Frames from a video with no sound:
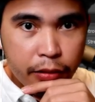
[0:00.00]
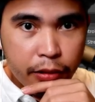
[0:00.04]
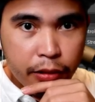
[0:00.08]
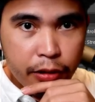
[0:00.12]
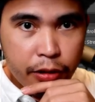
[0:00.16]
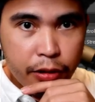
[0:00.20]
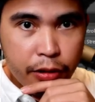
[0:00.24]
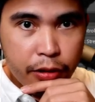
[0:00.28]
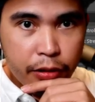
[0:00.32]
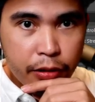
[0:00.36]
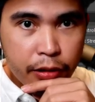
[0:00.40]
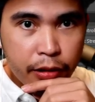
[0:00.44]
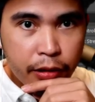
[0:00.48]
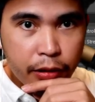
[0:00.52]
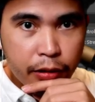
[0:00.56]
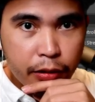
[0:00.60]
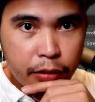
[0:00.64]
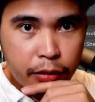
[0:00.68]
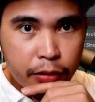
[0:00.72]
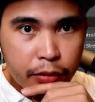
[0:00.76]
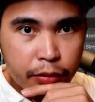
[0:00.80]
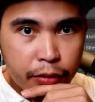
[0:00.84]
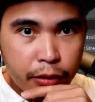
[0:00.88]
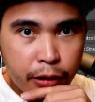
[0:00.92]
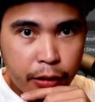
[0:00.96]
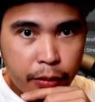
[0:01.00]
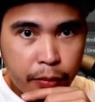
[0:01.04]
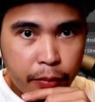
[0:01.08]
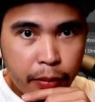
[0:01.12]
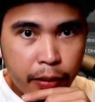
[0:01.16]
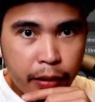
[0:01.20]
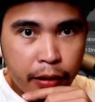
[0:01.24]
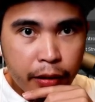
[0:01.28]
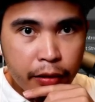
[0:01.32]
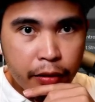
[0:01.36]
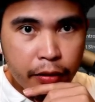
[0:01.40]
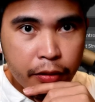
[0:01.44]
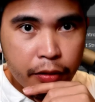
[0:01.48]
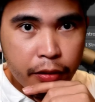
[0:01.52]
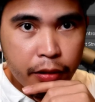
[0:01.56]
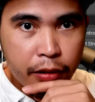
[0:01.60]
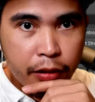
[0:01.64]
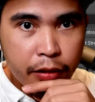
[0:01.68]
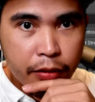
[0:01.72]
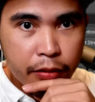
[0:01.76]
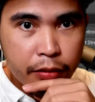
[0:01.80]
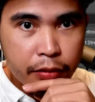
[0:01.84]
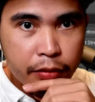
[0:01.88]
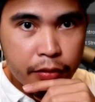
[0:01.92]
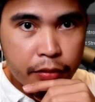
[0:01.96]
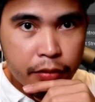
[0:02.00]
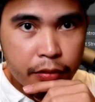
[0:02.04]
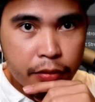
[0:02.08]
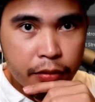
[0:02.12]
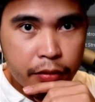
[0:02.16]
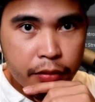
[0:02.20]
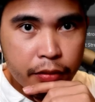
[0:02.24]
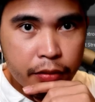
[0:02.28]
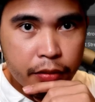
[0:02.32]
where should I look for a background?